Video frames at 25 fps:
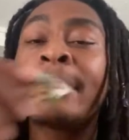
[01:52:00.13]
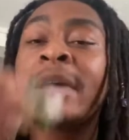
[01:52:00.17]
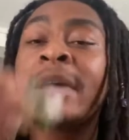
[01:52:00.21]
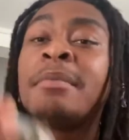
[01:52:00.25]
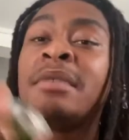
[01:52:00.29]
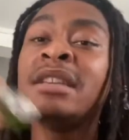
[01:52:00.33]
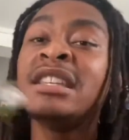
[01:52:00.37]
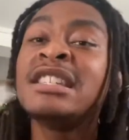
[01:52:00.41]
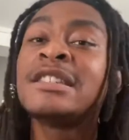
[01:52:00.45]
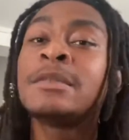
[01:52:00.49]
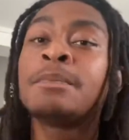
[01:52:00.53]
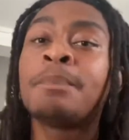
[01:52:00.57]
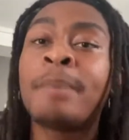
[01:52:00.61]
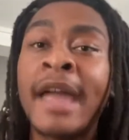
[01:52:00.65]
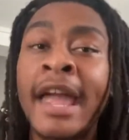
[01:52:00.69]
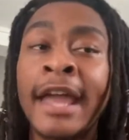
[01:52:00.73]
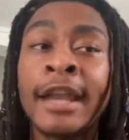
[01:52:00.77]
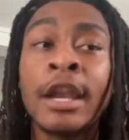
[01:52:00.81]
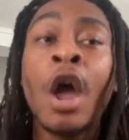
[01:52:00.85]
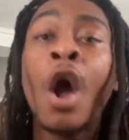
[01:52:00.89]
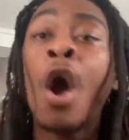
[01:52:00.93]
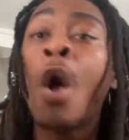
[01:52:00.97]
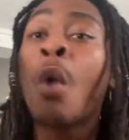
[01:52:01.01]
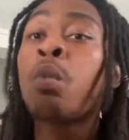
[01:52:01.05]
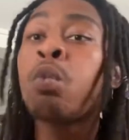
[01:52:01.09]
time could be
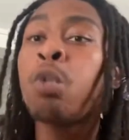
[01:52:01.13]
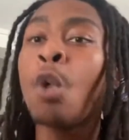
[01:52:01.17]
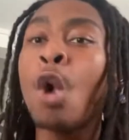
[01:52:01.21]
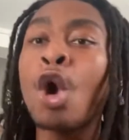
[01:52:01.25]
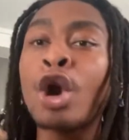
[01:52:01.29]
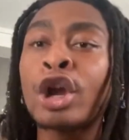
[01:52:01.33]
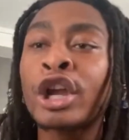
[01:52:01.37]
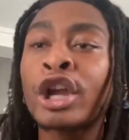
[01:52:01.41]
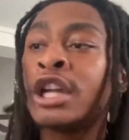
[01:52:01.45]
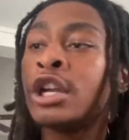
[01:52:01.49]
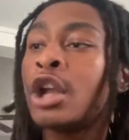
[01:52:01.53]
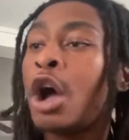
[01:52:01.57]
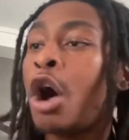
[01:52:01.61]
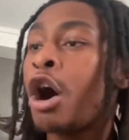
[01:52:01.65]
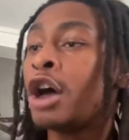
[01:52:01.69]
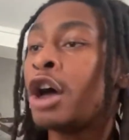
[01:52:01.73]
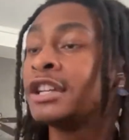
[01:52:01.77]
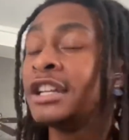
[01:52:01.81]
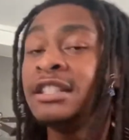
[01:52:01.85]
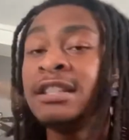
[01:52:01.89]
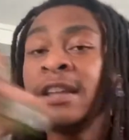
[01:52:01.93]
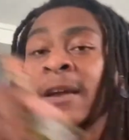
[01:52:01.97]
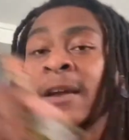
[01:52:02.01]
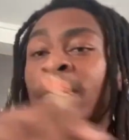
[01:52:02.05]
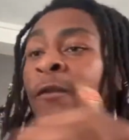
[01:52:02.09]
spent working
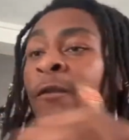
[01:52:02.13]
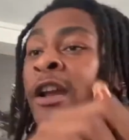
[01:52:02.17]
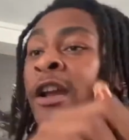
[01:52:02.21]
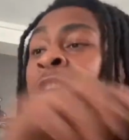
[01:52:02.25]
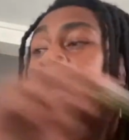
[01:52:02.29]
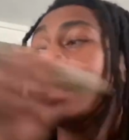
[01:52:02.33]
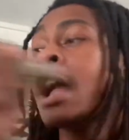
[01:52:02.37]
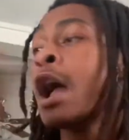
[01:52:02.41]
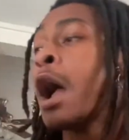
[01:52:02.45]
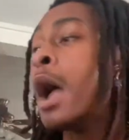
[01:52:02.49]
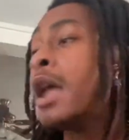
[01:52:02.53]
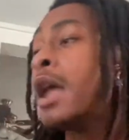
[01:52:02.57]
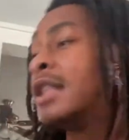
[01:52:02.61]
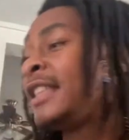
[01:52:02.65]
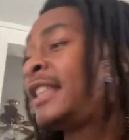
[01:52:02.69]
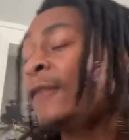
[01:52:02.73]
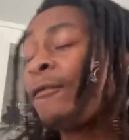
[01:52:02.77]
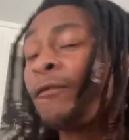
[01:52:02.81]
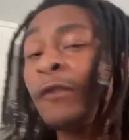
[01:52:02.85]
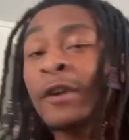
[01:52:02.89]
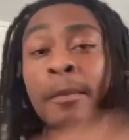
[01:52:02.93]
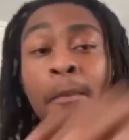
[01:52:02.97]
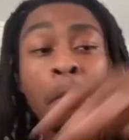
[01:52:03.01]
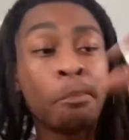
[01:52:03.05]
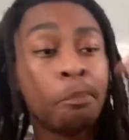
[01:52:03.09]
on the different
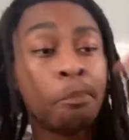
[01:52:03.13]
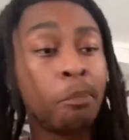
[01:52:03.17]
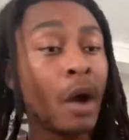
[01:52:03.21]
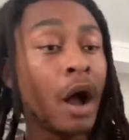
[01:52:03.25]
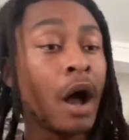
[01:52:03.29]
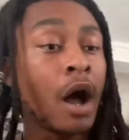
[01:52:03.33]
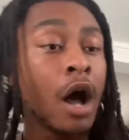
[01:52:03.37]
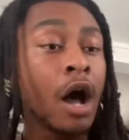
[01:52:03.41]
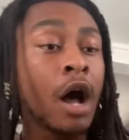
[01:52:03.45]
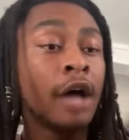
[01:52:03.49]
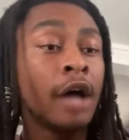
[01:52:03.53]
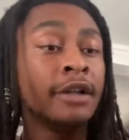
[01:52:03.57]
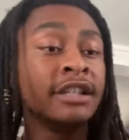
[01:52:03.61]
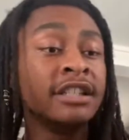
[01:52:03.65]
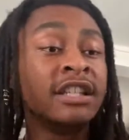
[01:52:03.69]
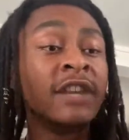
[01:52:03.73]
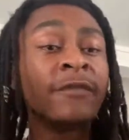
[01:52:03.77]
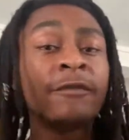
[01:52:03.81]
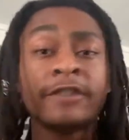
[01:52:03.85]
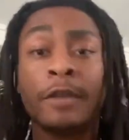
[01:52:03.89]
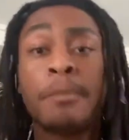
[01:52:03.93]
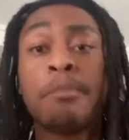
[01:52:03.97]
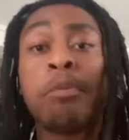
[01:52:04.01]
different uh the different